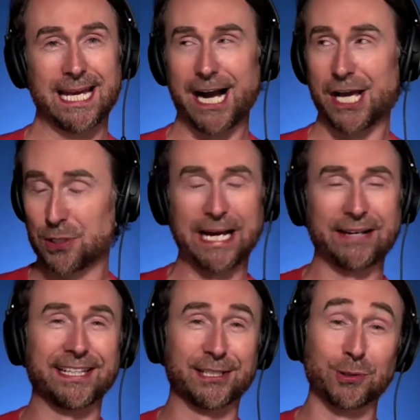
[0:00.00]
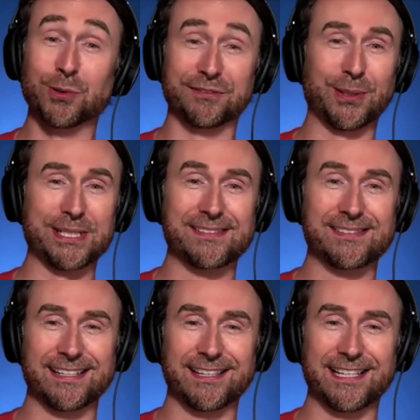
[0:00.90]
You have a cool
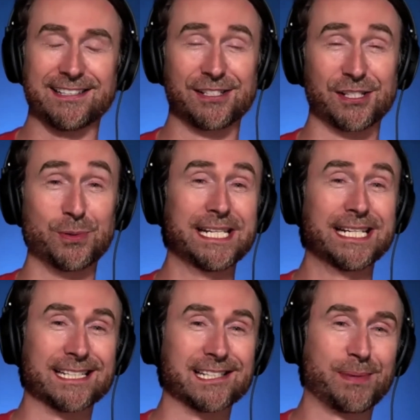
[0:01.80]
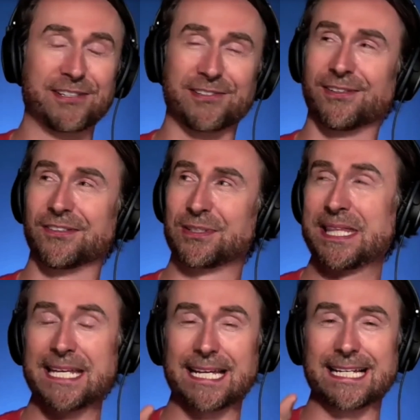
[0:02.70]
voice that is unique and special. So I
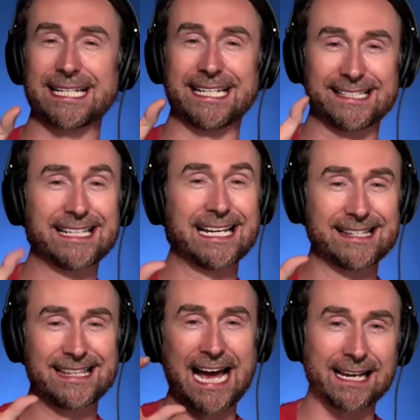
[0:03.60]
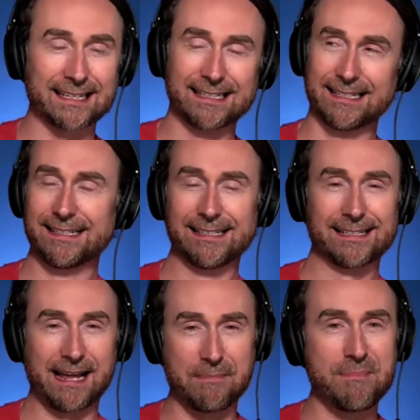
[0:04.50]
think, in a sense, that
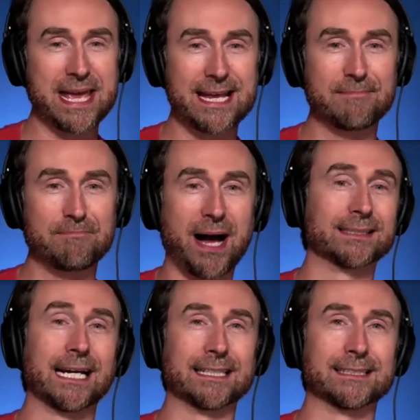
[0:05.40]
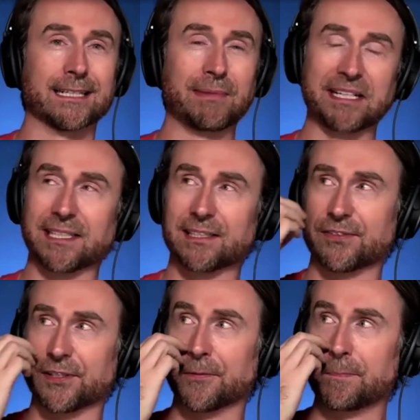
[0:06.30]
kind of made podcasting make sense for you.